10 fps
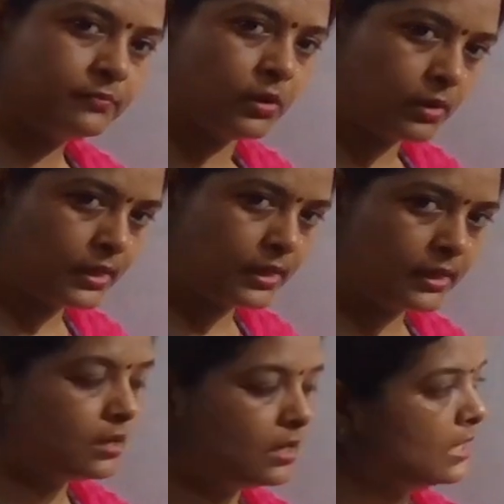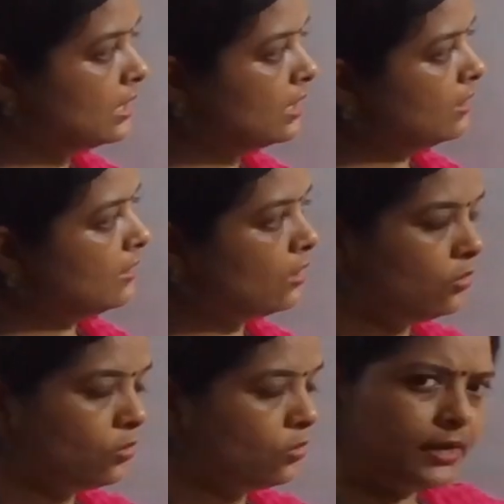Okay. Now
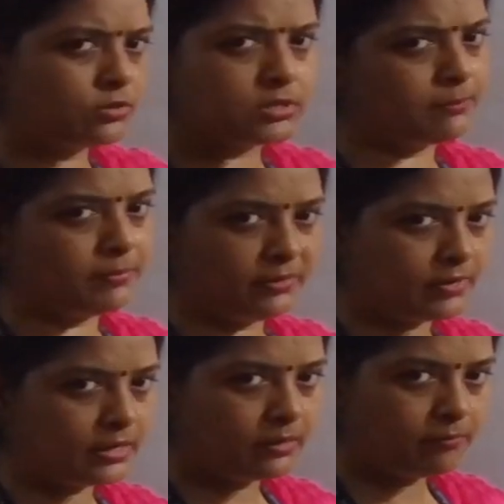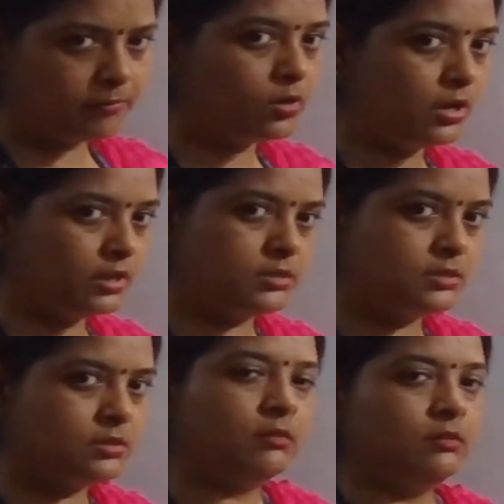no need to simplify because
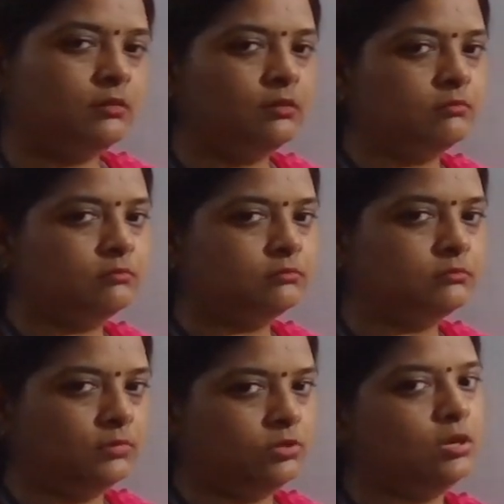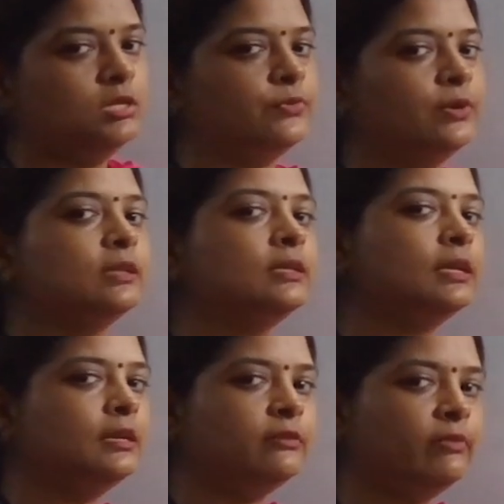further
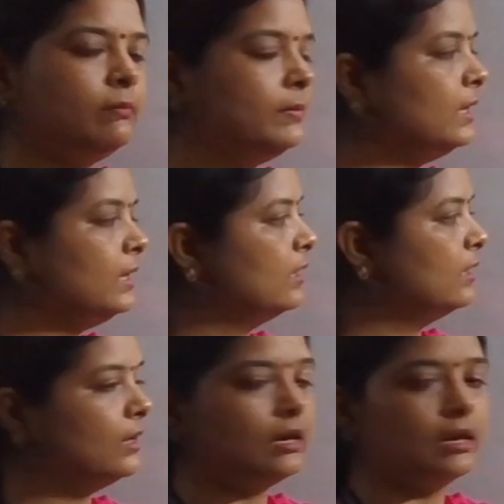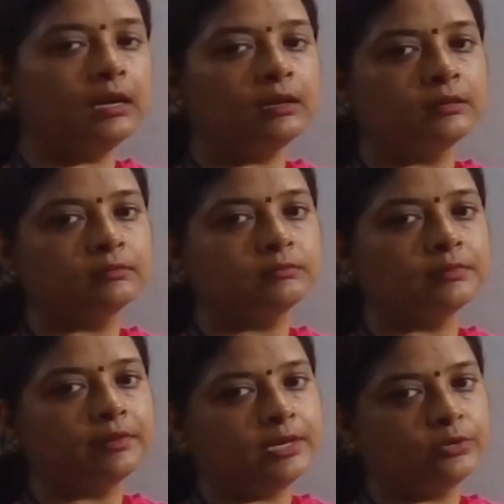it will be a
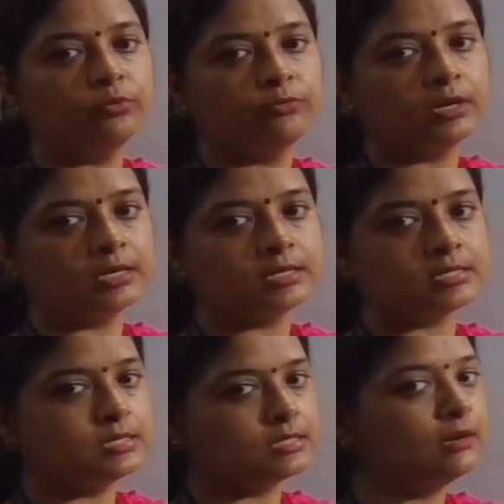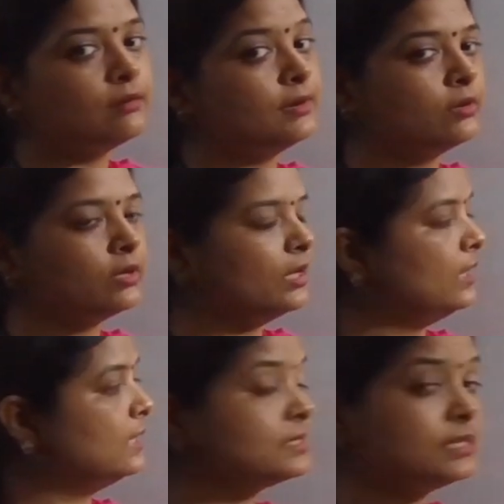great tool for us, this 100. Okay,
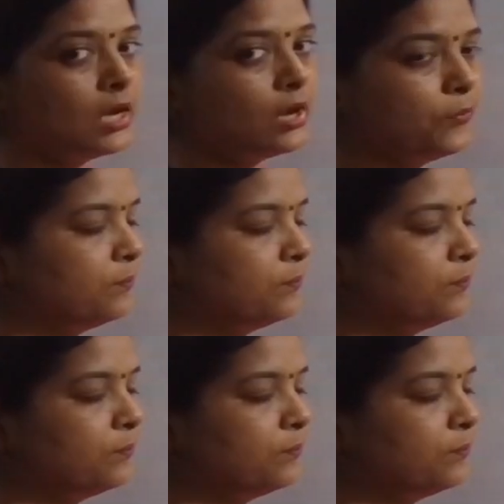let's see how.